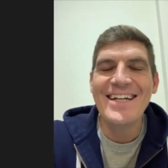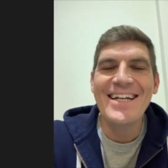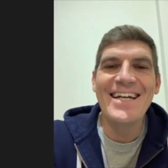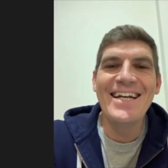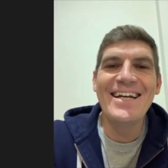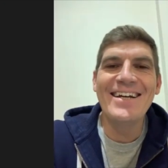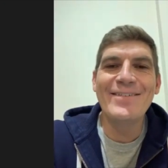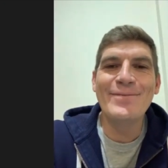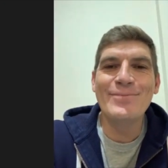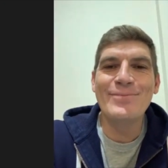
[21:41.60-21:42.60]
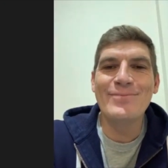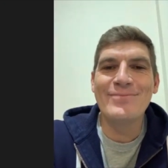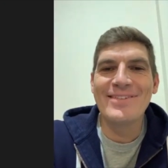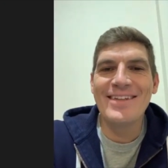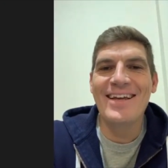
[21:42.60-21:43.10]
you
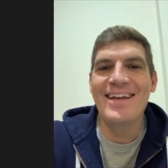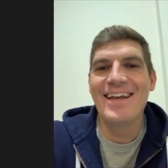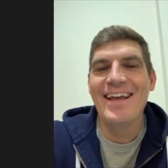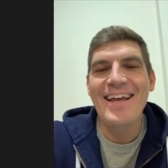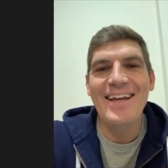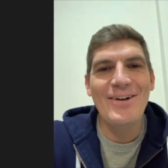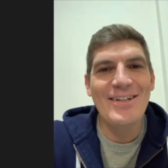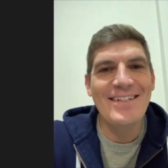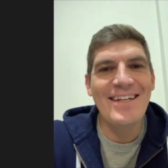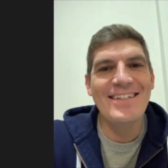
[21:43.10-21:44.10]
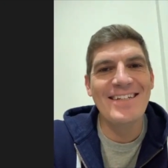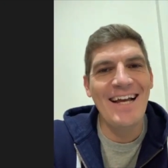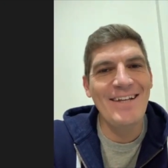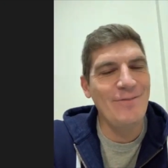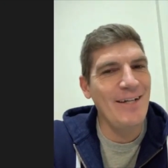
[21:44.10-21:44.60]
know, it's it's a
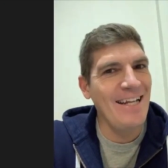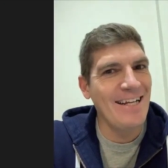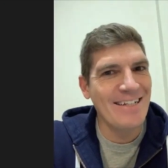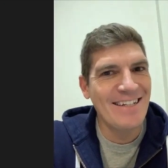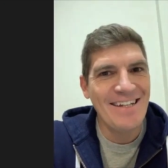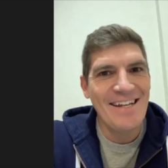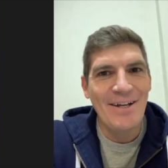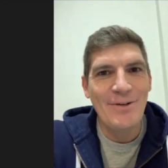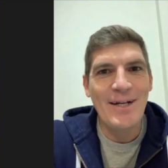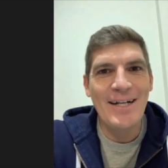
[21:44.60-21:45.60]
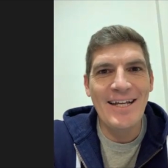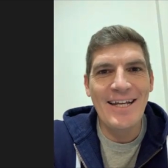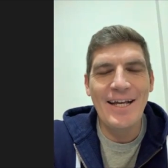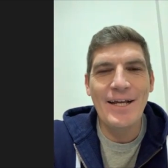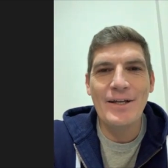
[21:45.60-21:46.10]
nice feeling when
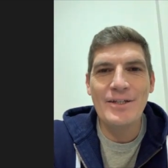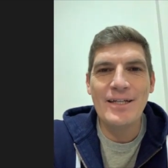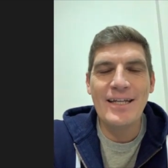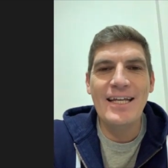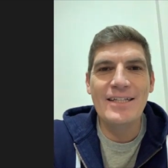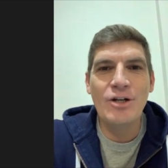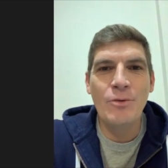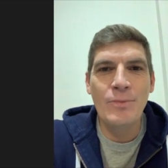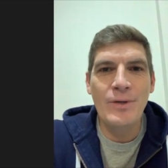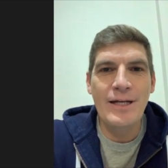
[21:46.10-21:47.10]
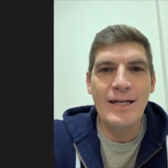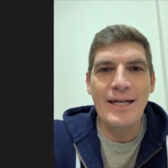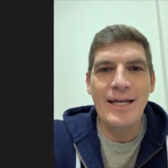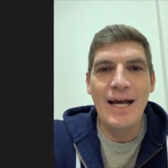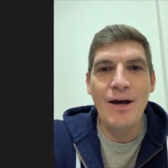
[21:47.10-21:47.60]
uh, kids come uh,
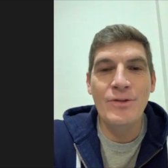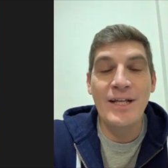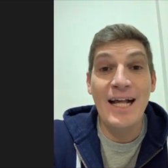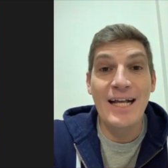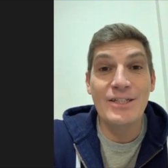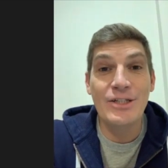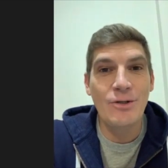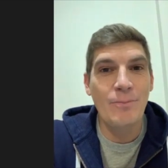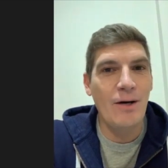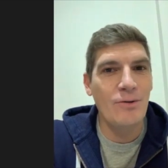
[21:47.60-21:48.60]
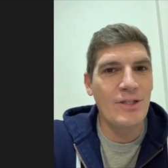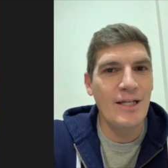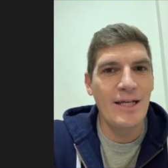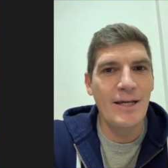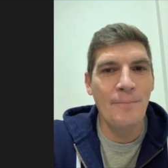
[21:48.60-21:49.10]
around and ask you about
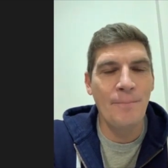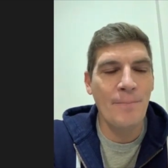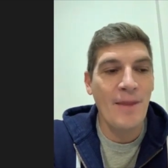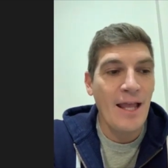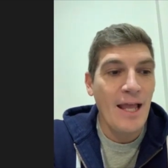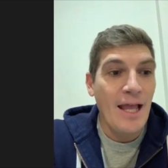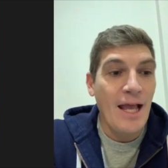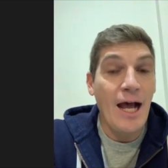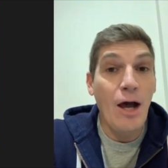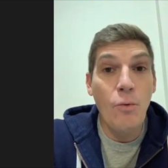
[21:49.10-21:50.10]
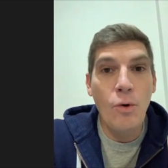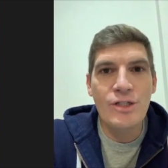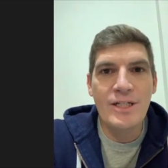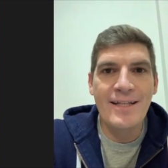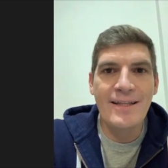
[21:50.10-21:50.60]
um, how
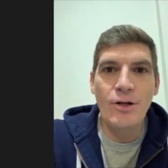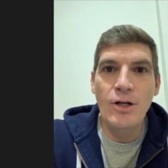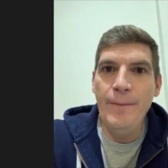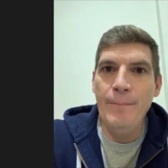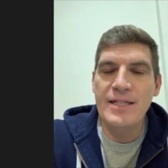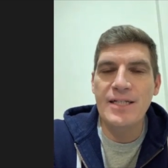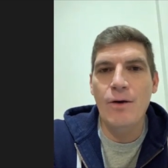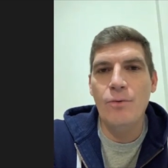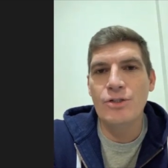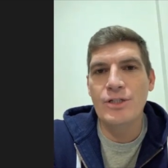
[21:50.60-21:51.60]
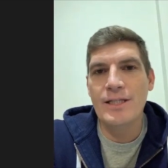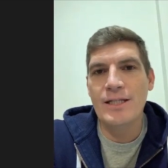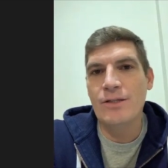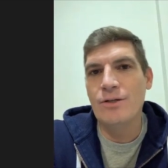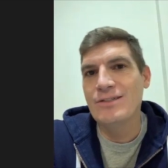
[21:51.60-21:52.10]
was it in the Olympics, how was it
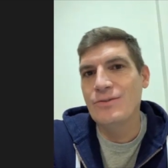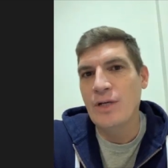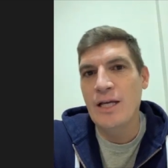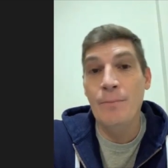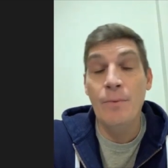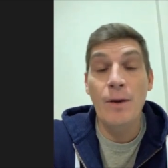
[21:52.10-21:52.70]
in the swim,